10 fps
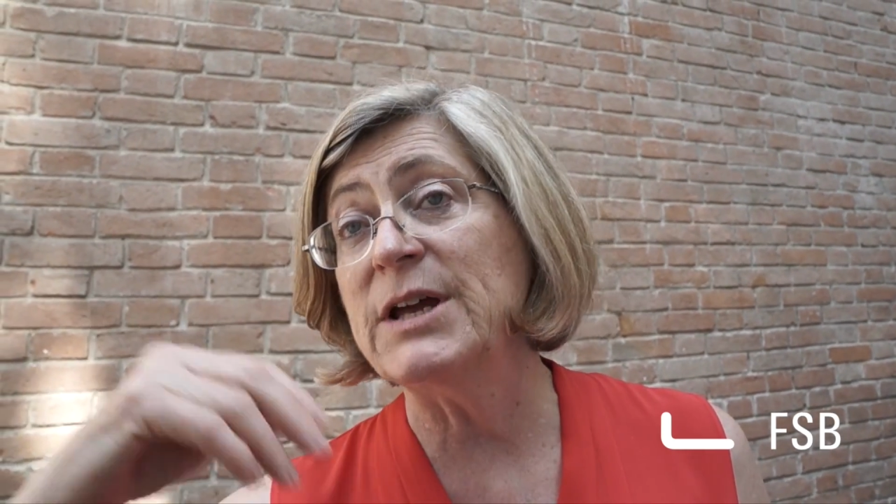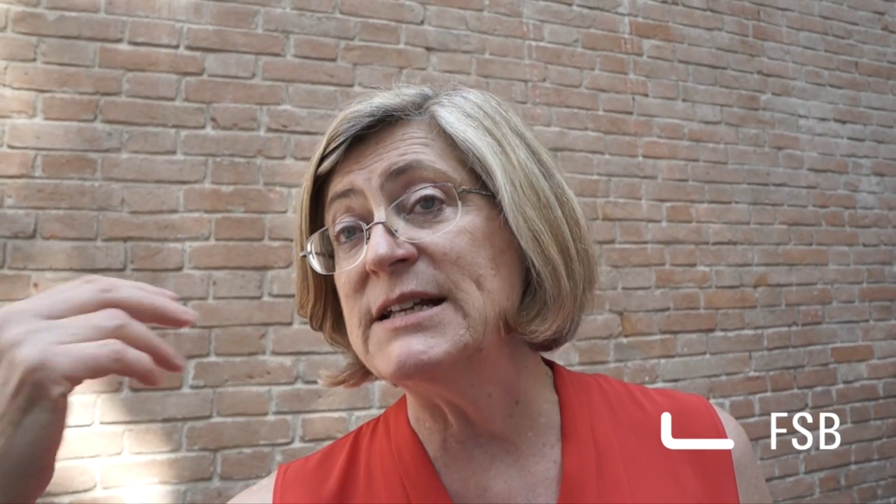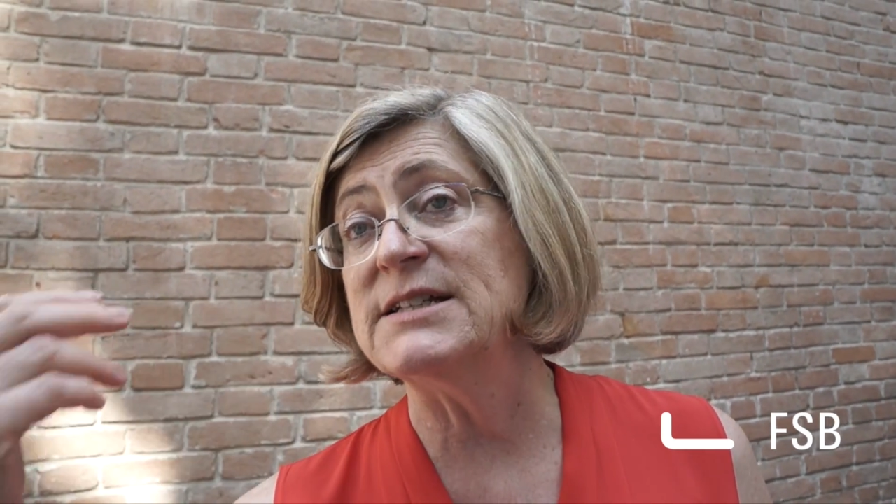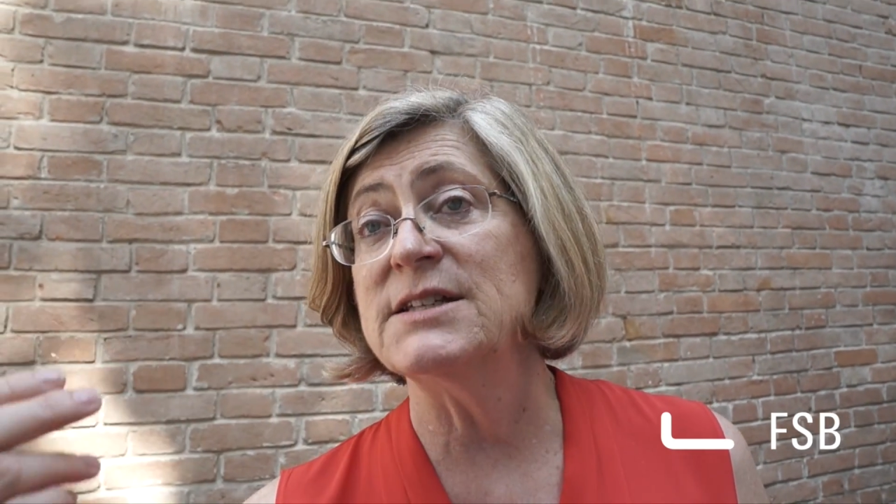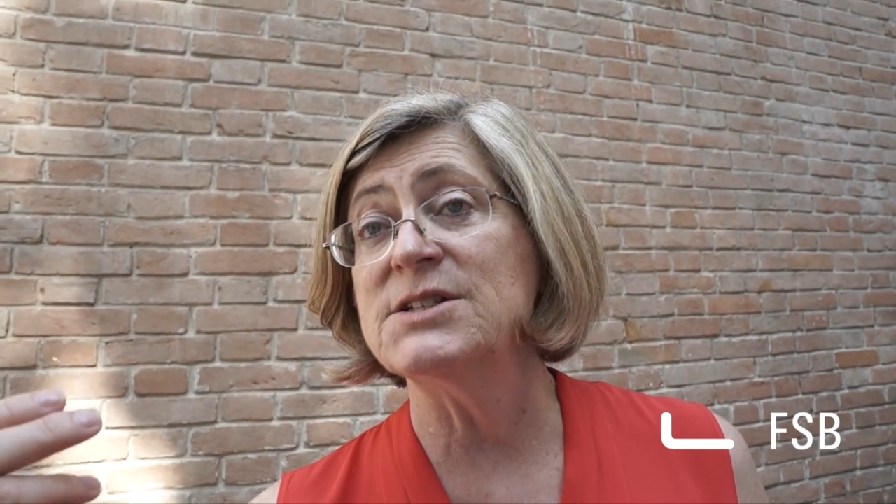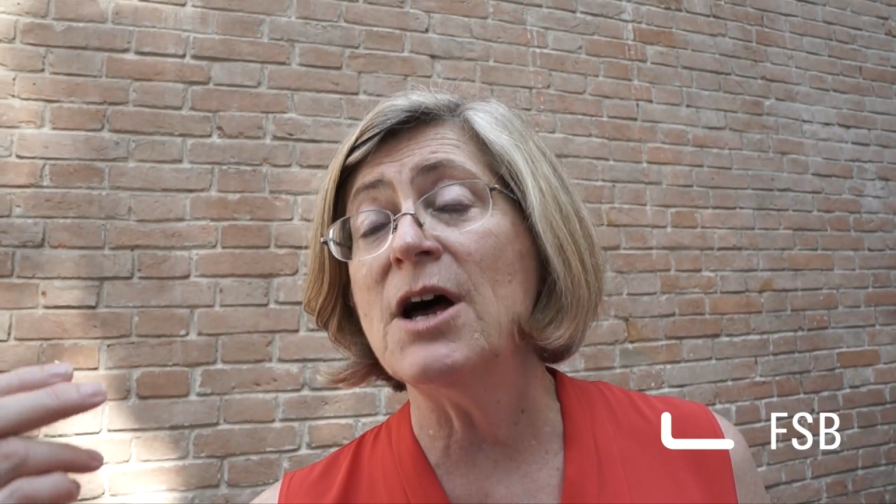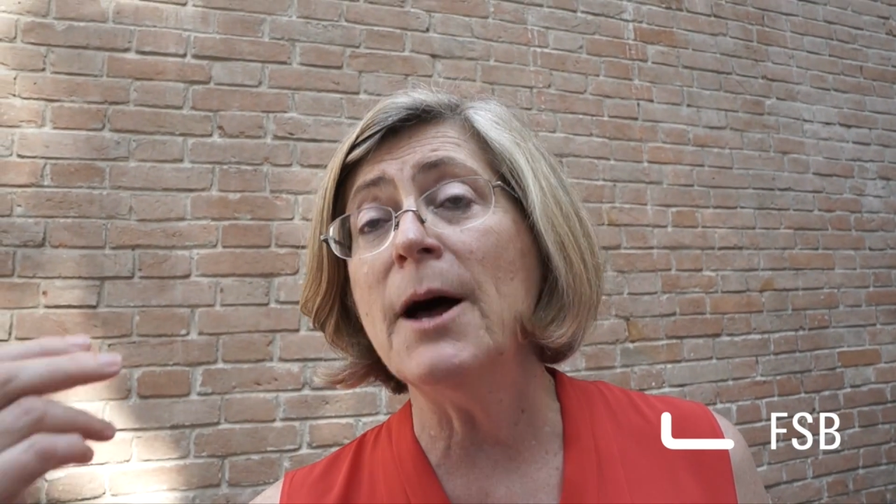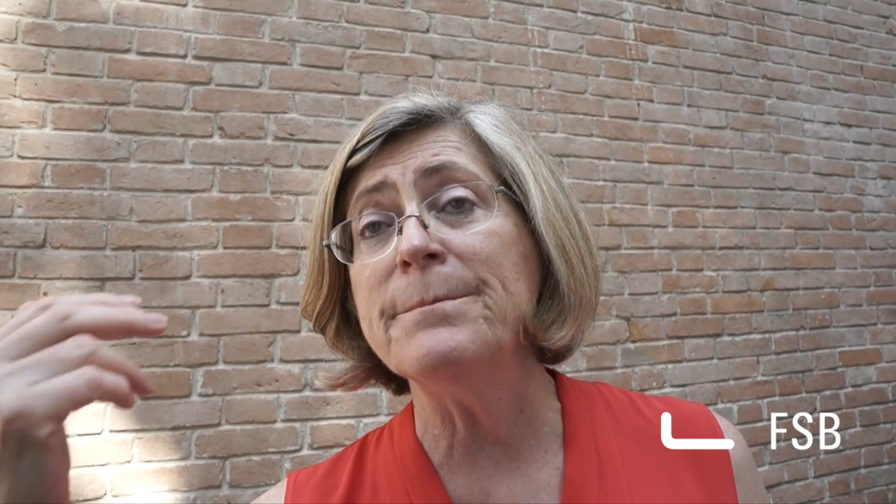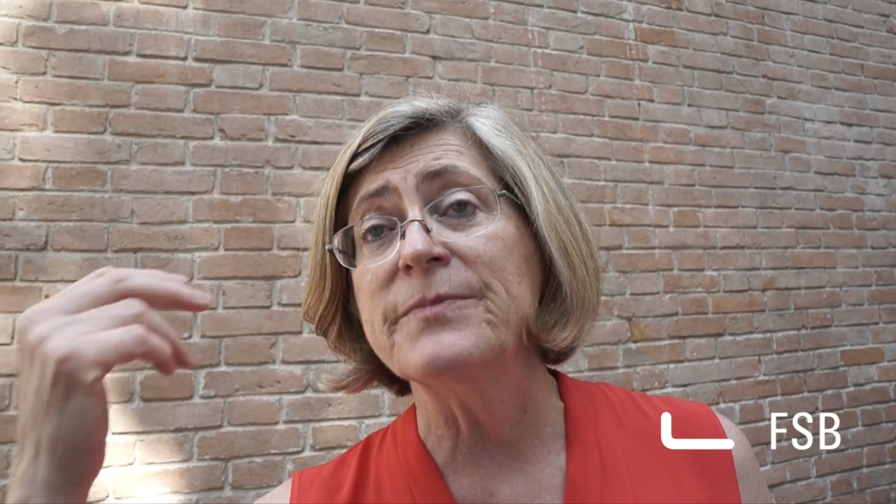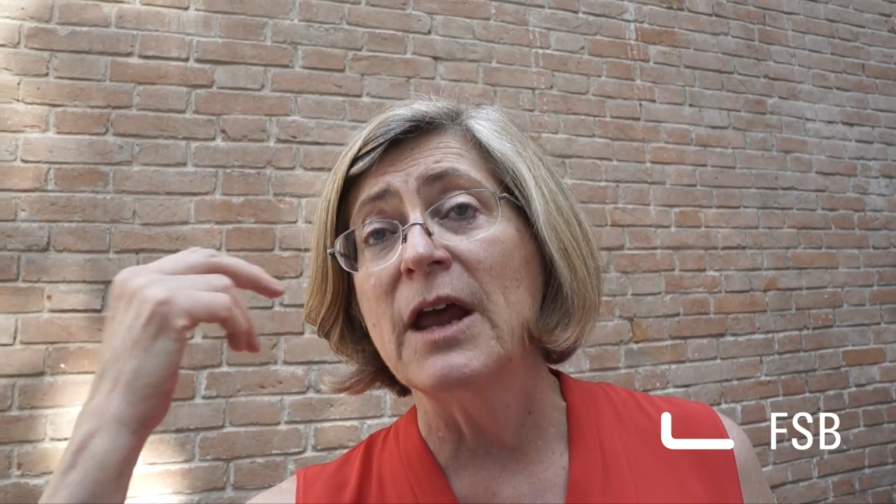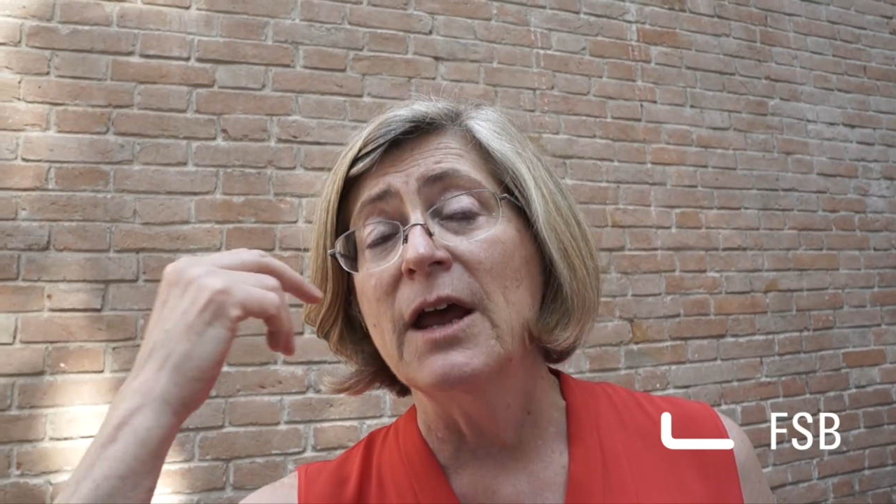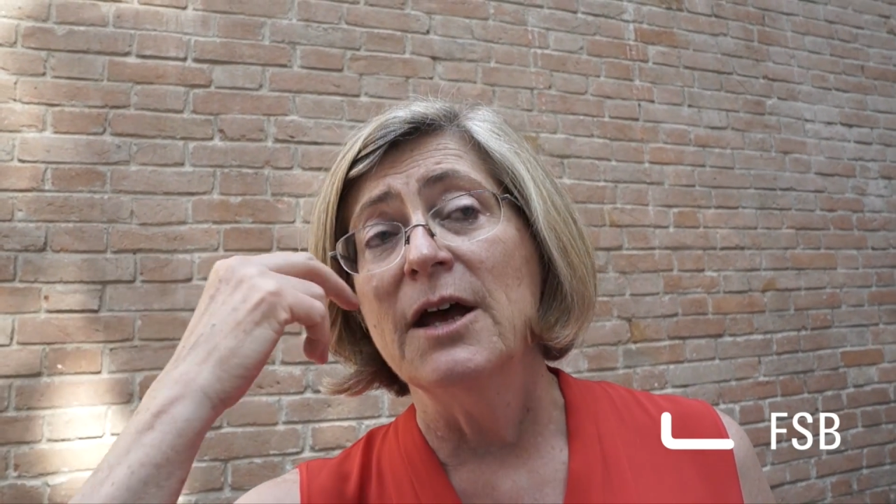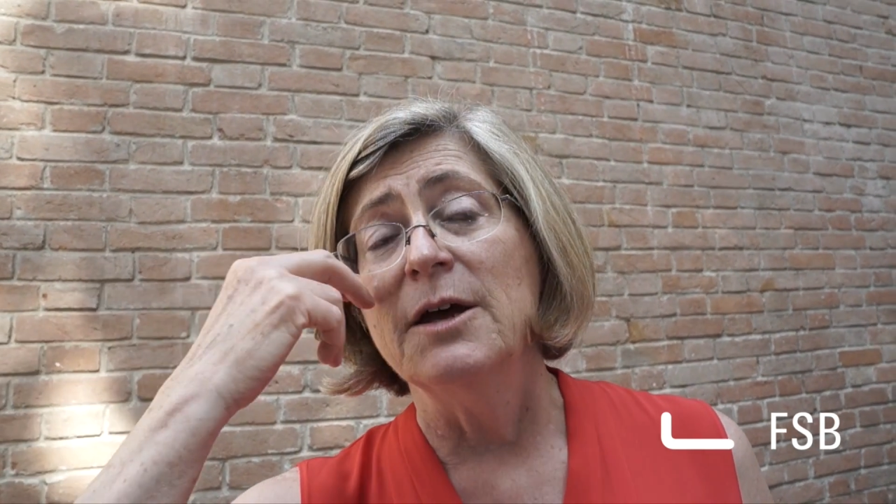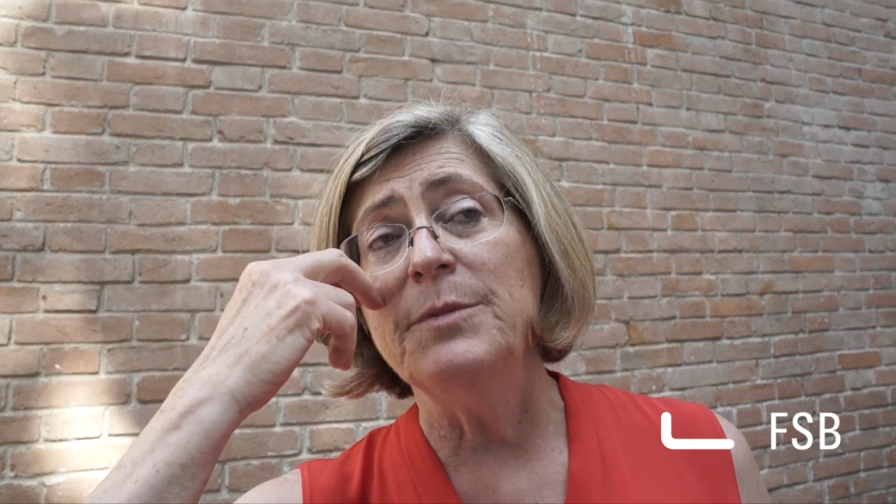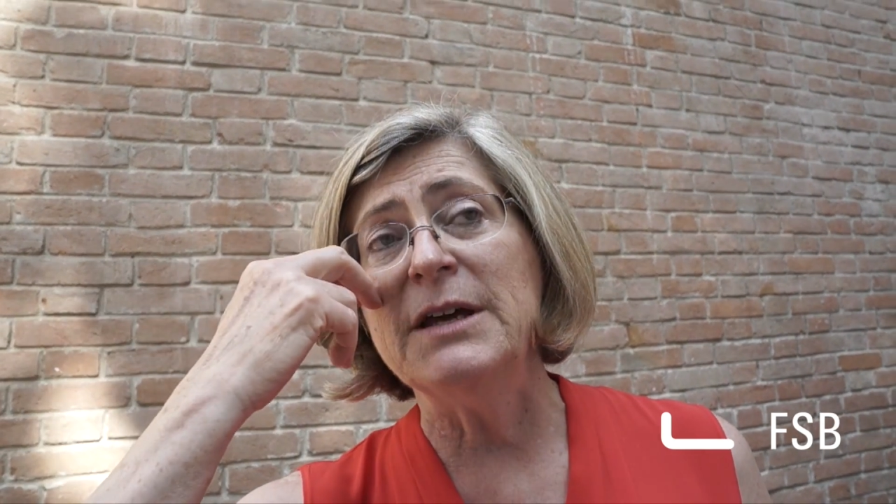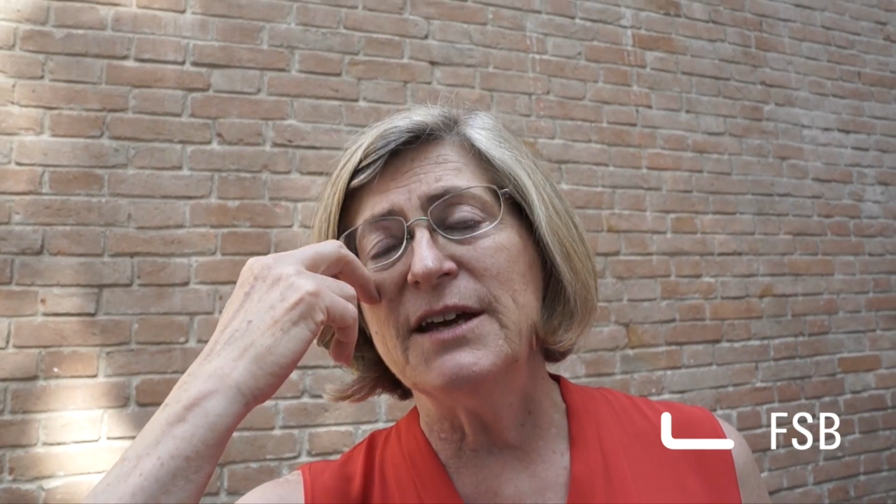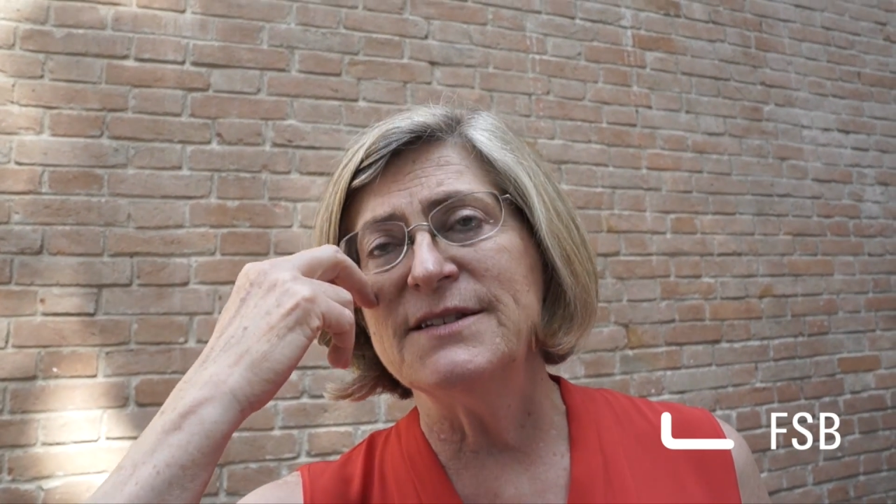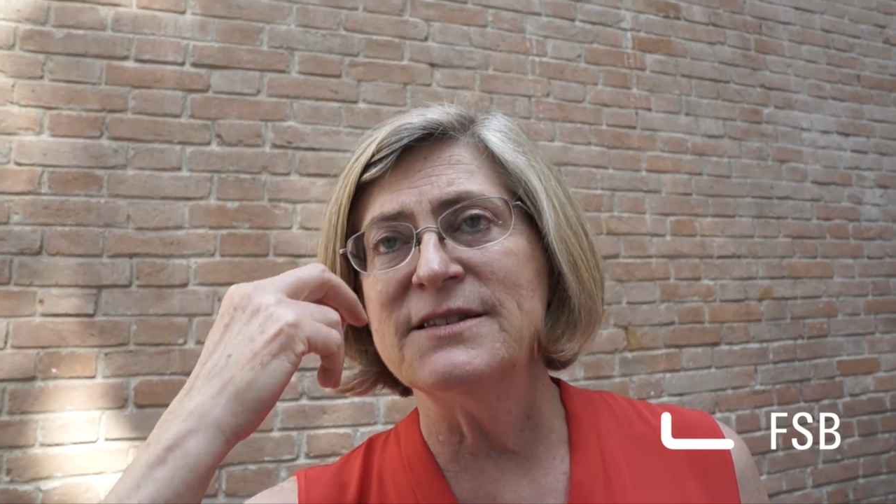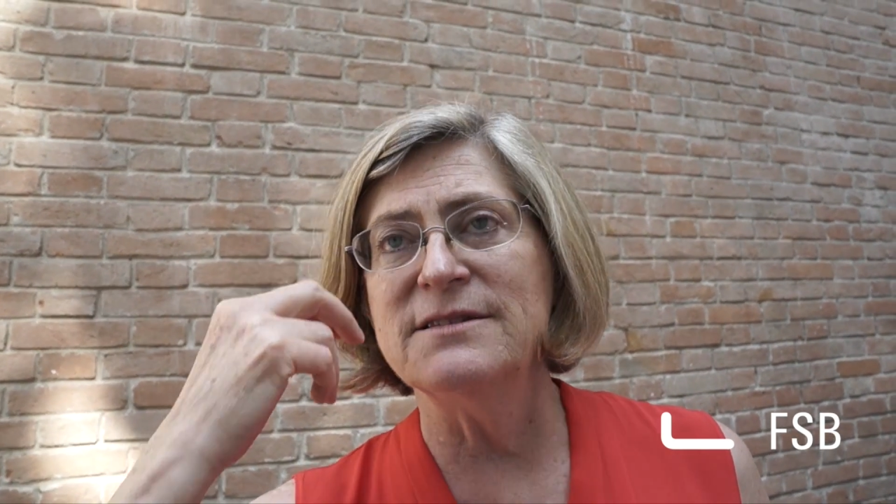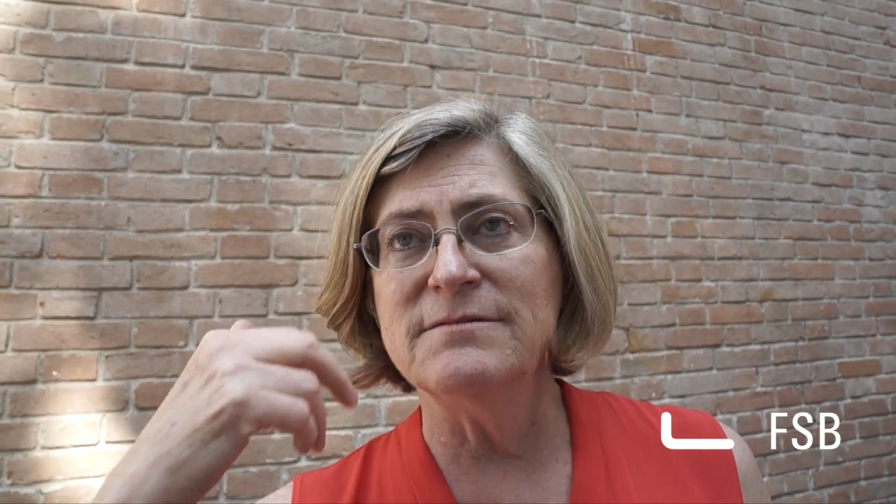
plant on the top, because